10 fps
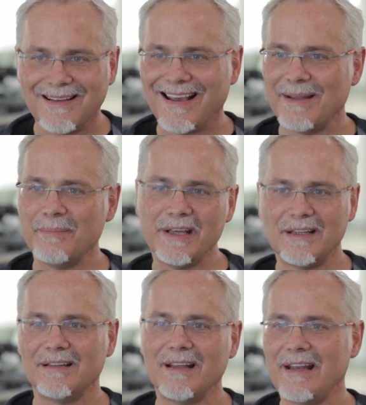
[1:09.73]
and made
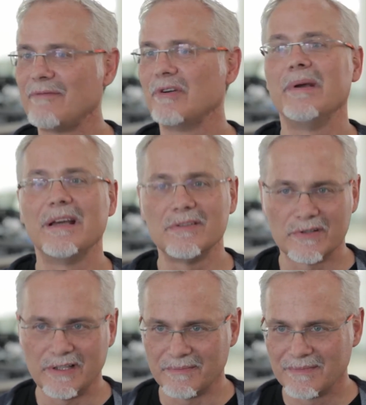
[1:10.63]
it an everyman
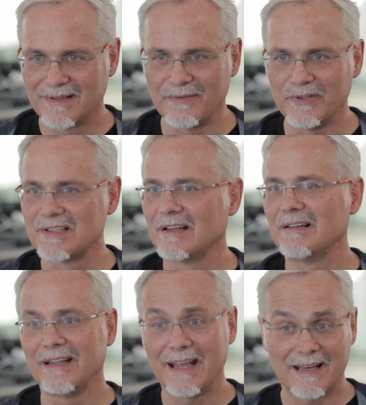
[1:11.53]
dream, and we
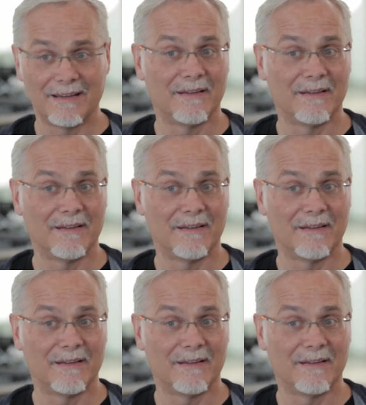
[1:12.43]
suddenly had a